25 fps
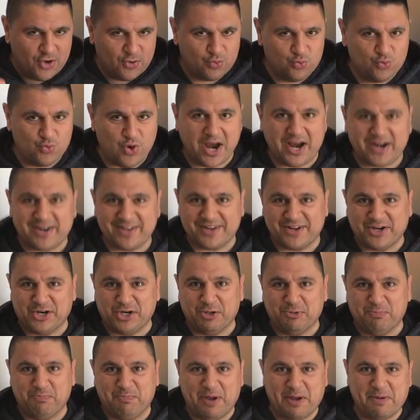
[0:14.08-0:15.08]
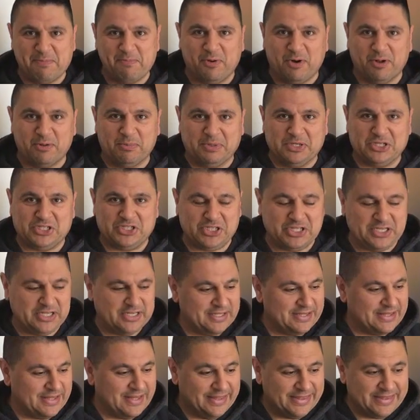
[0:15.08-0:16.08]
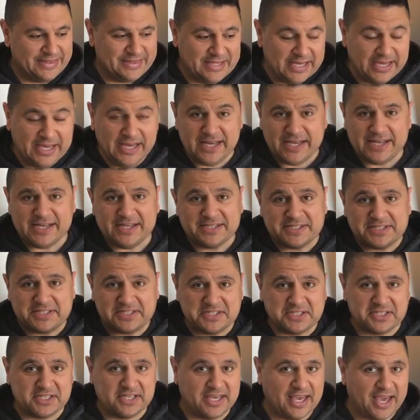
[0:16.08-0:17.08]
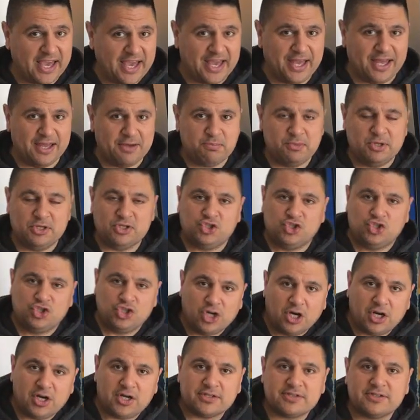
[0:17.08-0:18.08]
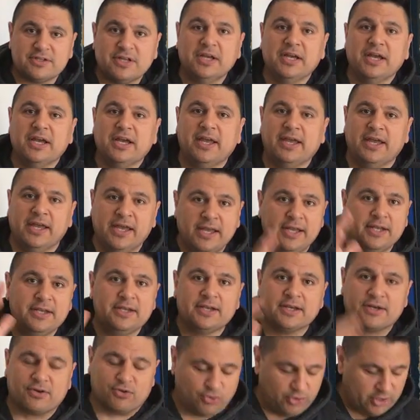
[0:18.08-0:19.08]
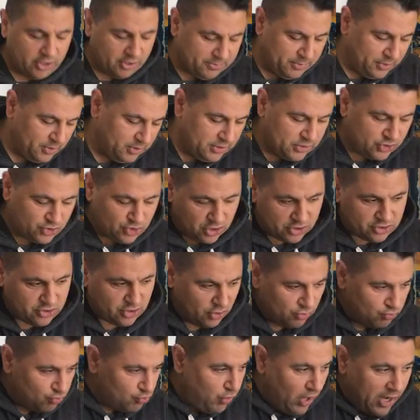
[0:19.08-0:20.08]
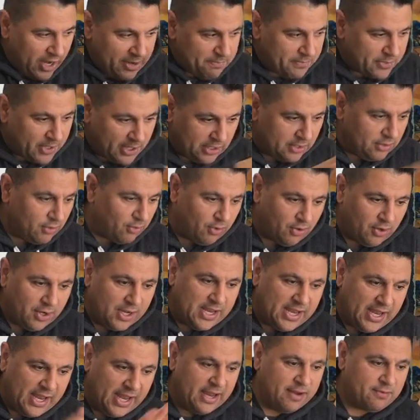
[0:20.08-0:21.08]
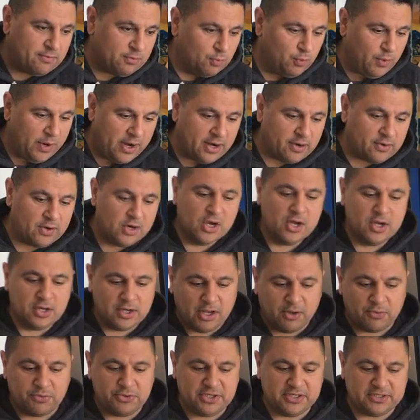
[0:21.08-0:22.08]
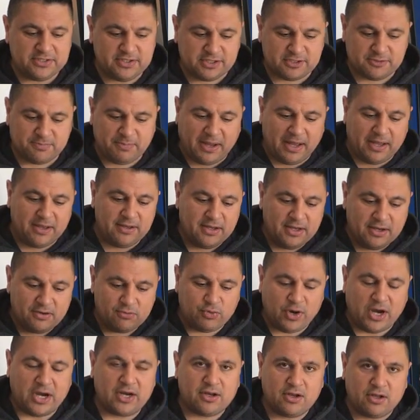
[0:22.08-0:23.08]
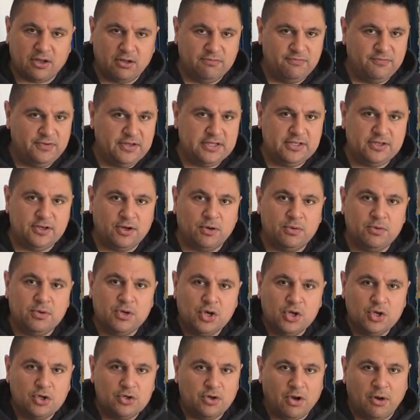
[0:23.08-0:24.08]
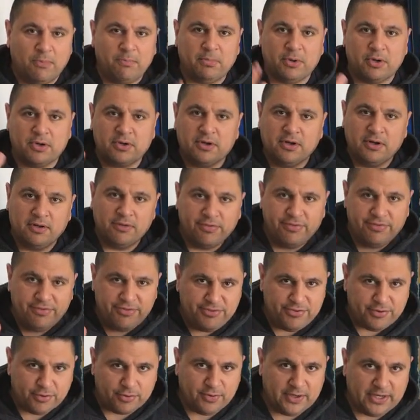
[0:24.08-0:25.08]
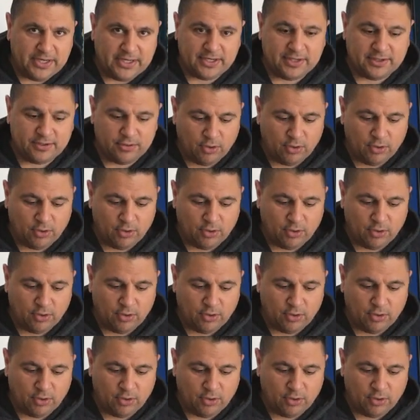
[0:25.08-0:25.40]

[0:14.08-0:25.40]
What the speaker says: Radical Pinball Machine. This game is just incredible. It's just red galore everywhere. Now this is my Radical video number 3.